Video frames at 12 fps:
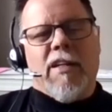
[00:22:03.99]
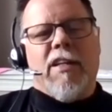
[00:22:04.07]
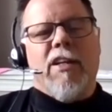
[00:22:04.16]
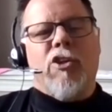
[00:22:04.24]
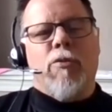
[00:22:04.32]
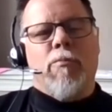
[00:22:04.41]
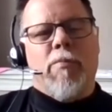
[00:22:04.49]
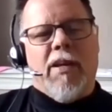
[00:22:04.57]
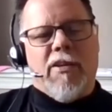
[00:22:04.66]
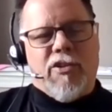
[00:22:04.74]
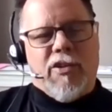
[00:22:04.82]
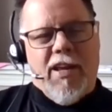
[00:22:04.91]

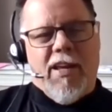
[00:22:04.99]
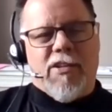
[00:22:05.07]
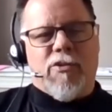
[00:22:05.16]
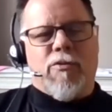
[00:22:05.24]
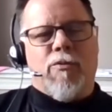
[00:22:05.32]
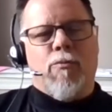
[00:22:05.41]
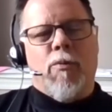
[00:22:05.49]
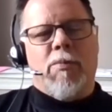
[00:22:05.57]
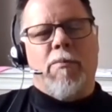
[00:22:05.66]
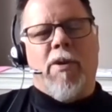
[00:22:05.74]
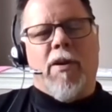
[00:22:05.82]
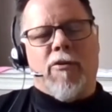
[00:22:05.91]
condition-based task would
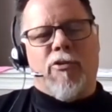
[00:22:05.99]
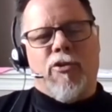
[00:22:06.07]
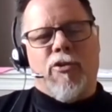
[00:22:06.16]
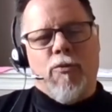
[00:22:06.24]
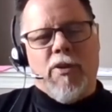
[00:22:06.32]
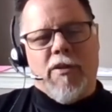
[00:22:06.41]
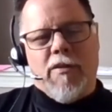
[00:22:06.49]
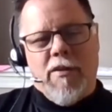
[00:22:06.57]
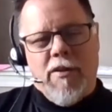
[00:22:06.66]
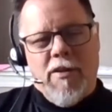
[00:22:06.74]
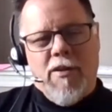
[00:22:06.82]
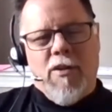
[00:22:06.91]
be better suited?
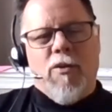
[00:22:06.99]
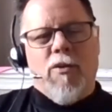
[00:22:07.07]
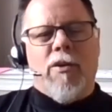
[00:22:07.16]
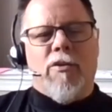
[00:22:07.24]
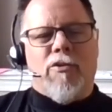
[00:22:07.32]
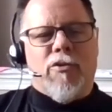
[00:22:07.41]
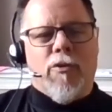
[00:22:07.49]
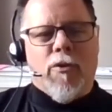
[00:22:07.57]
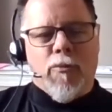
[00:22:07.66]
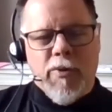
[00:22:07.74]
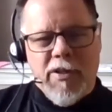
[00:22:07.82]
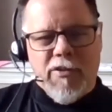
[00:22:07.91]
Is there
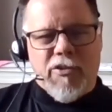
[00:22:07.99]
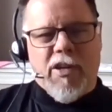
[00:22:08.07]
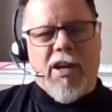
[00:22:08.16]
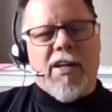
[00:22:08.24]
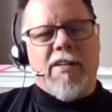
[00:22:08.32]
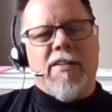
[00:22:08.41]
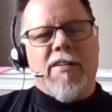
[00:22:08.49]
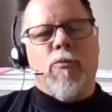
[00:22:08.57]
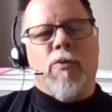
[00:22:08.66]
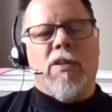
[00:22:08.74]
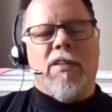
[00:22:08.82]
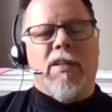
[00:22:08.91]
a redesign that
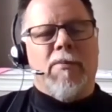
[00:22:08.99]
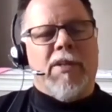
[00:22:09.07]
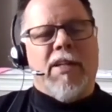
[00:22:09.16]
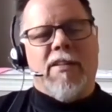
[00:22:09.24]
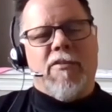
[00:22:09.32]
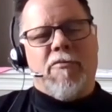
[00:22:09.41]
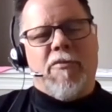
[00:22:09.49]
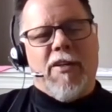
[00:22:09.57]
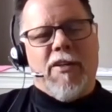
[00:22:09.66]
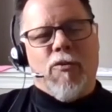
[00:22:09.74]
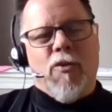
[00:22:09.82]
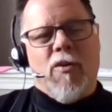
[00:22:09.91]
would eliminate the
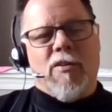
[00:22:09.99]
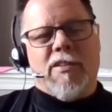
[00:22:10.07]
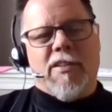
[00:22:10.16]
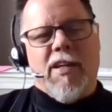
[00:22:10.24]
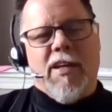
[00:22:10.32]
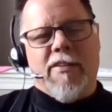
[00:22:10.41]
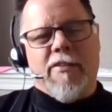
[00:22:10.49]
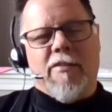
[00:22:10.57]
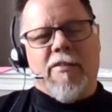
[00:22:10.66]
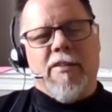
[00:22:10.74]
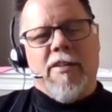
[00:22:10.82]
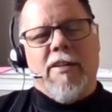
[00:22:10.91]
failure
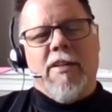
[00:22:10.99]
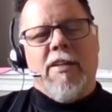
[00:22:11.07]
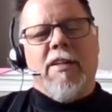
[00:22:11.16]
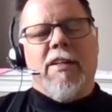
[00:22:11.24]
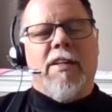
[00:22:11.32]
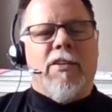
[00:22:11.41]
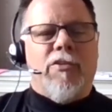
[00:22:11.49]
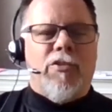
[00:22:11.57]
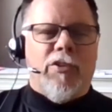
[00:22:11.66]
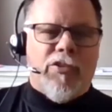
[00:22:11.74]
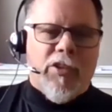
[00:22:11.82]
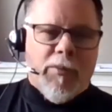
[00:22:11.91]
altogether? Is
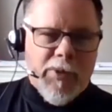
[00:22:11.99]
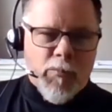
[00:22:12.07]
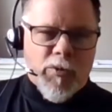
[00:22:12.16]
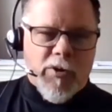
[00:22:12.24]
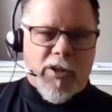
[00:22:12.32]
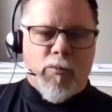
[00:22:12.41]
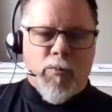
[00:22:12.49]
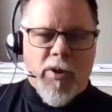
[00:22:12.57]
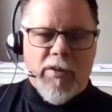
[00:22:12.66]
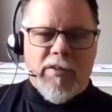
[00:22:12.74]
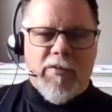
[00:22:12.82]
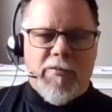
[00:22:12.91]
this something we're going to
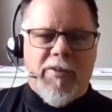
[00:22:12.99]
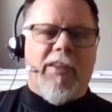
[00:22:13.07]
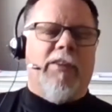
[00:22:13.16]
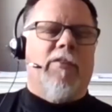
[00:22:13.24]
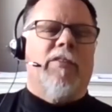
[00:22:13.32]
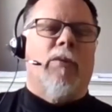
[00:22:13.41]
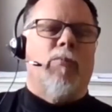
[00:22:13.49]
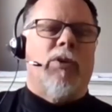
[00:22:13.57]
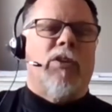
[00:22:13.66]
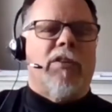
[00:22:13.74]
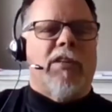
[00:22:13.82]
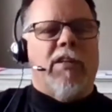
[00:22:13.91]
run to failure? And then
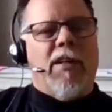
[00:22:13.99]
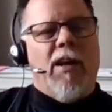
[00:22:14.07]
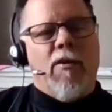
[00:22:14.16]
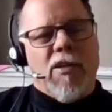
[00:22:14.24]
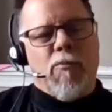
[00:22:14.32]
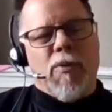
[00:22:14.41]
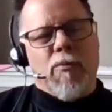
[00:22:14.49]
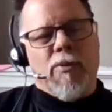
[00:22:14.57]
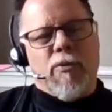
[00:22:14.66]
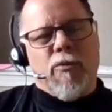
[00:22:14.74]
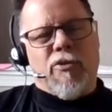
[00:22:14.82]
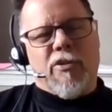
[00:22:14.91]
we look at how can we
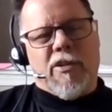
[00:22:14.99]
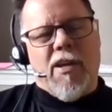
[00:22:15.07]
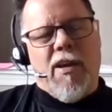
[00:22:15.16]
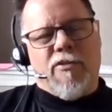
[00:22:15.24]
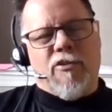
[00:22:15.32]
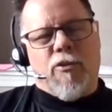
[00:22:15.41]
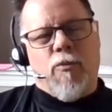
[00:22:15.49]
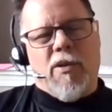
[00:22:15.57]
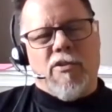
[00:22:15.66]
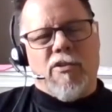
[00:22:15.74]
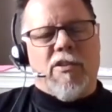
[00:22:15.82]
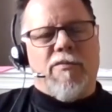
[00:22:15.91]
reduce the
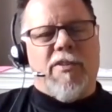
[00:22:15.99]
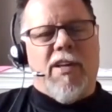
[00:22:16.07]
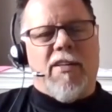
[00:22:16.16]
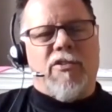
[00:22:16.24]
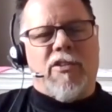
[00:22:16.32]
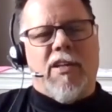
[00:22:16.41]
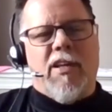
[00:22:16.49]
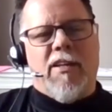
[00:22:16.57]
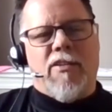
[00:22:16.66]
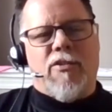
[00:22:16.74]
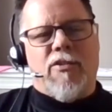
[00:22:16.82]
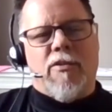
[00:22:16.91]
consequences if that's the
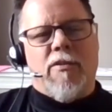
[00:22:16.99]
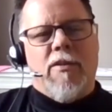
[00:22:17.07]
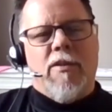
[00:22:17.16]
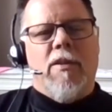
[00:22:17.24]
case,